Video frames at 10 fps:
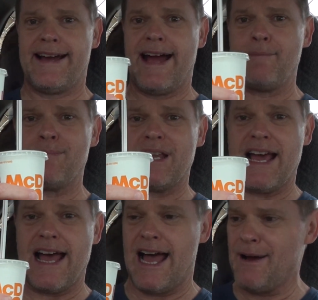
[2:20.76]

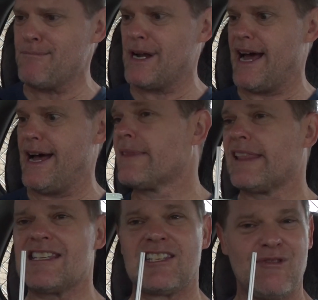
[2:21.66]
Humbada.
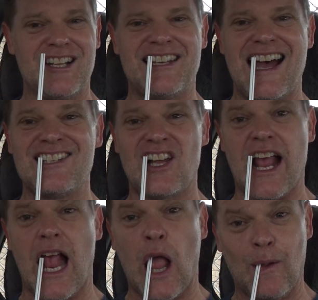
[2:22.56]
Let's see what it tastes like.